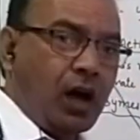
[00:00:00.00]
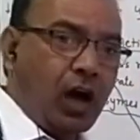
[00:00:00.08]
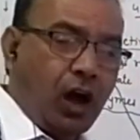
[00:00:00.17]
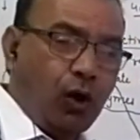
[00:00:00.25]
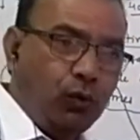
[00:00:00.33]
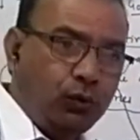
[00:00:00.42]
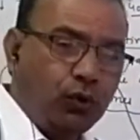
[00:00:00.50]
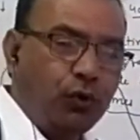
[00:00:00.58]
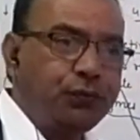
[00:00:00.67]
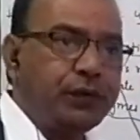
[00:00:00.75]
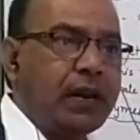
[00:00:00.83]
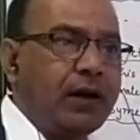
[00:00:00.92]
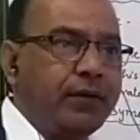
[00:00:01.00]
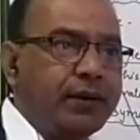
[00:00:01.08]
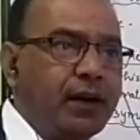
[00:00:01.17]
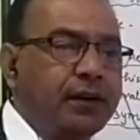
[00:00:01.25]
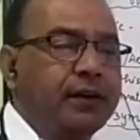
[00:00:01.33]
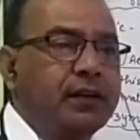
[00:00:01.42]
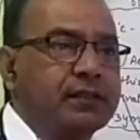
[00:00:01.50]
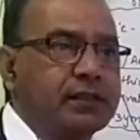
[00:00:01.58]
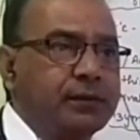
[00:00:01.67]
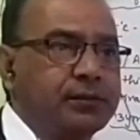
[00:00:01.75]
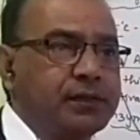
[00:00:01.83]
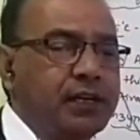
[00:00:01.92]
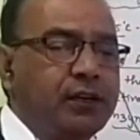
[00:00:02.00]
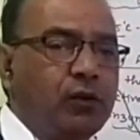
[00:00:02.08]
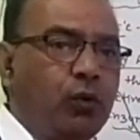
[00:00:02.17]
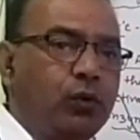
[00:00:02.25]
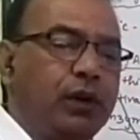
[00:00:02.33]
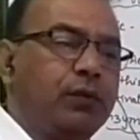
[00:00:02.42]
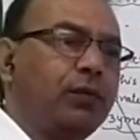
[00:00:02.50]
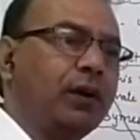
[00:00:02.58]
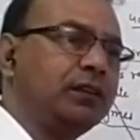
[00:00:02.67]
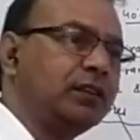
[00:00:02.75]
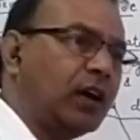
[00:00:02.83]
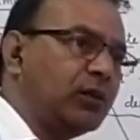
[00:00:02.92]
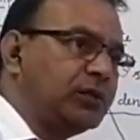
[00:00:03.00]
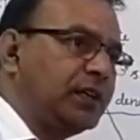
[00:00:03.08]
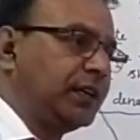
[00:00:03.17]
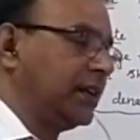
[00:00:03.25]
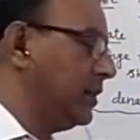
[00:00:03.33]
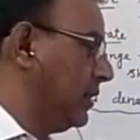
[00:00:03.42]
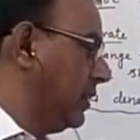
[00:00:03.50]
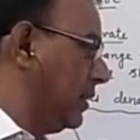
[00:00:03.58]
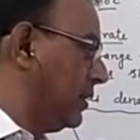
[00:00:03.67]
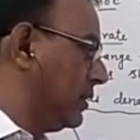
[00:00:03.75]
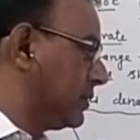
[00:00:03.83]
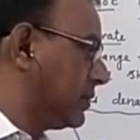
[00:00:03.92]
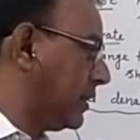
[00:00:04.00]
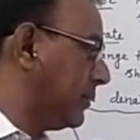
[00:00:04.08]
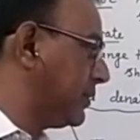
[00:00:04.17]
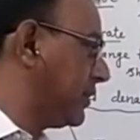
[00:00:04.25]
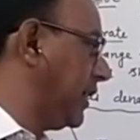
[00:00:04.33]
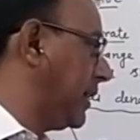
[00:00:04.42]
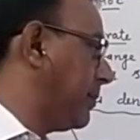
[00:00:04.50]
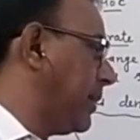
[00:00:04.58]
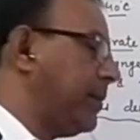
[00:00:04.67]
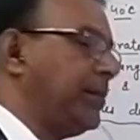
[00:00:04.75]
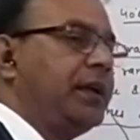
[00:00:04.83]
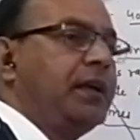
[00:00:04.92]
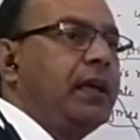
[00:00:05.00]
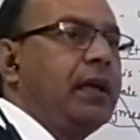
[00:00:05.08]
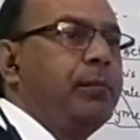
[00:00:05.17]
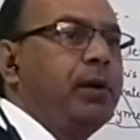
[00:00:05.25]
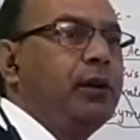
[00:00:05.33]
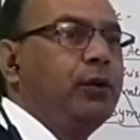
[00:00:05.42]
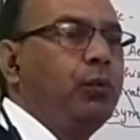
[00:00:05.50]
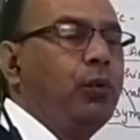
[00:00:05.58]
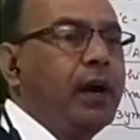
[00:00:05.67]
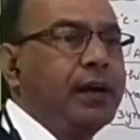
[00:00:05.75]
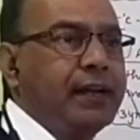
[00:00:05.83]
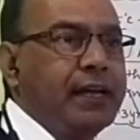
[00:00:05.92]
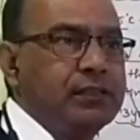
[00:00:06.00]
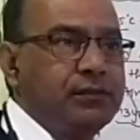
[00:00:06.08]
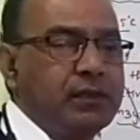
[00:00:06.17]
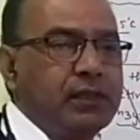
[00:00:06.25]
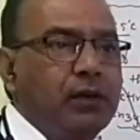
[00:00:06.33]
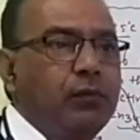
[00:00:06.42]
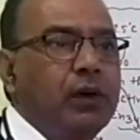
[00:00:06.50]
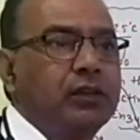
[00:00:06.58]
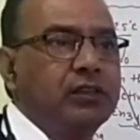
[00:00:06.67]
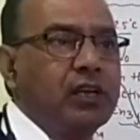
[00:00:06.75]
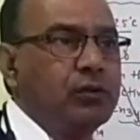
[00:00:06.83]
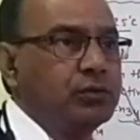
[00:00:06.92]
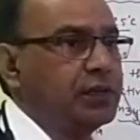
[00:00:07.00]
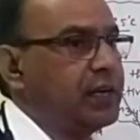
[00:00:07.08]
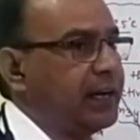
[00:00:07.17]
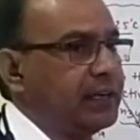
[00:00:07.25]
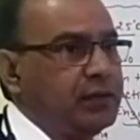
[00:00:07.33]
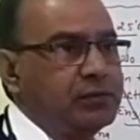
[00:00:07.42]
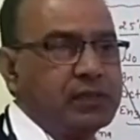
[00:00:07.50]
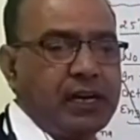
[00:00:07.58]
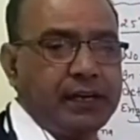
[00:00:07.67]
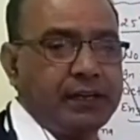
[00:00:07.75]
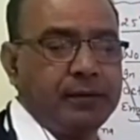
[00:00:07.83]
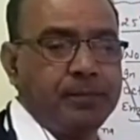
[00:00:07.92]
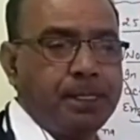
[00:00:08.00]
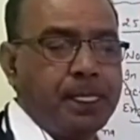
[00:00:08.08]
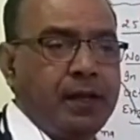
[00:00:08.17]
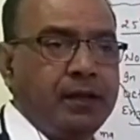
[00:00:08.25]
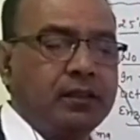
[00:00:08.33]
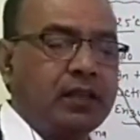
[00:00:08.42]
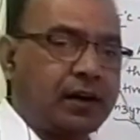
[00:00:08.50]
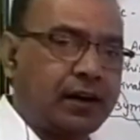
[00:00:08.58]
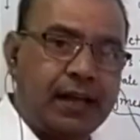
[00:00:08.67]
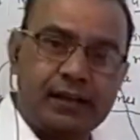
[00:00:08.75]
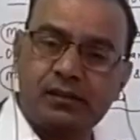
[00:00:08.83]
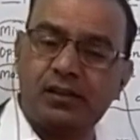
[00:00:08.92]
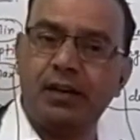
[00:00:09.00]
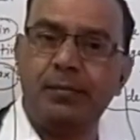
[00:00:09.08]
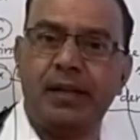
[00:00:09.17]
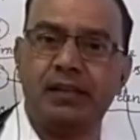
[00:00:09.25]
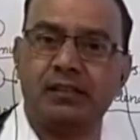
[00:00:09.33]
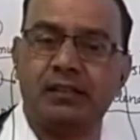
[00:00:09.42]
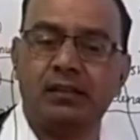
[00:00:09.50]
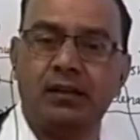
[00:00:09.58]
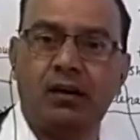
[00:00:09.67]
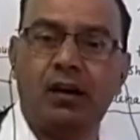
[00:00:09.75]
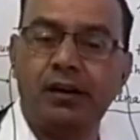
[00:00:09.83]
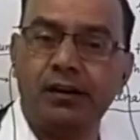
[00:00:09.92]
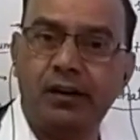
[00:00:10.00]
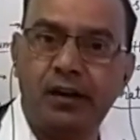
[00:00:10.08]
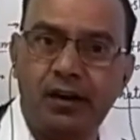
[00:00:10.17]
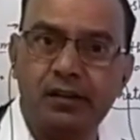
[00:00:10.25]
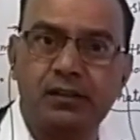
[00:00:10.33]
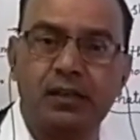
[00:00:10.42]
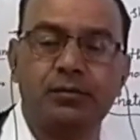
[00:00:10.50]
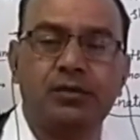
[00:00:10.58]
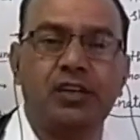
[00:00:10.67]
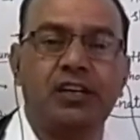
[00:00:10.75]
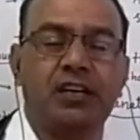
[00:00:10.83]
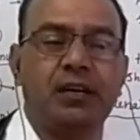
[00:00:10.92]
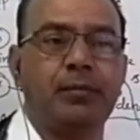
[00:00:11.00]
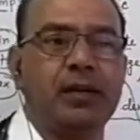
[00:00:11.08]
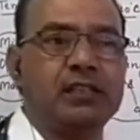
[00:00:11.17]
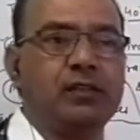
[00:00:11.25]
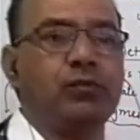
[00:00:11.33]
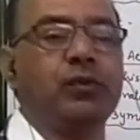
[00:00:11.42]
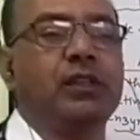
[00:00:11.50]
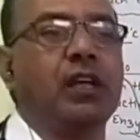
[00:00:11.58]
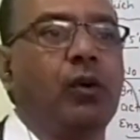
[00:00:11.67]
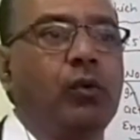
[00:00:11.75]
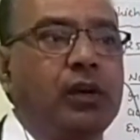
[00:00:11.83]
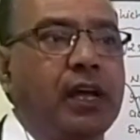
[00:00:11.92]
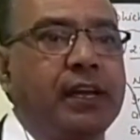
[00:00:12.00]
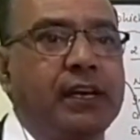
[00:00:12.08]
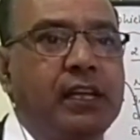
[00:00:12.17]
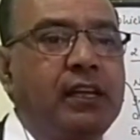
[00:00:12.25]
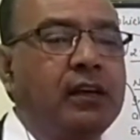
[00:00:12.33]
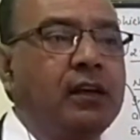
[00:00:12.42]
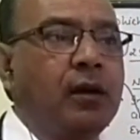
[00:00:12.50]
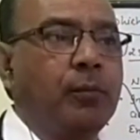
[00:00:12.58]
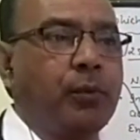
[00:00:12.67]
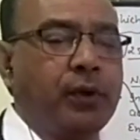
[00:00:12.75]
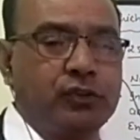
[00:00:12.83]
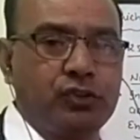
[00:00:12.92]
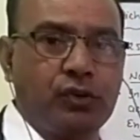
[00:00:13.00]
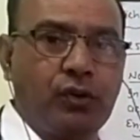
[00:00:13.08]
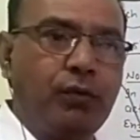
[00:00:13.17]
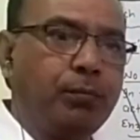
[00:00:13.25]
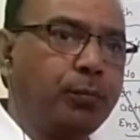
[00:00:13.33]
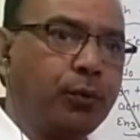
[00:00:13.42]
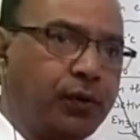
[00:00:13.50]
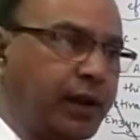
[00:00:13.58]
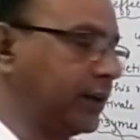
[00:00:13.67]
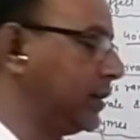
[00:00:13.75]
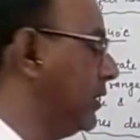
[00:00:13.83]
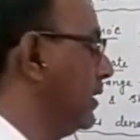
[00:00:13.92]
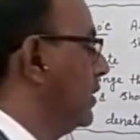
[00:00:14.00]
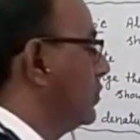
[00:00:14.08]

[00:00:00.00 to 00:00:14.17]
out of 1100 substrate, only 1000 substrate may be able to attach with the 1000 active site. The rest remains, 100 substrate remains without any production of product.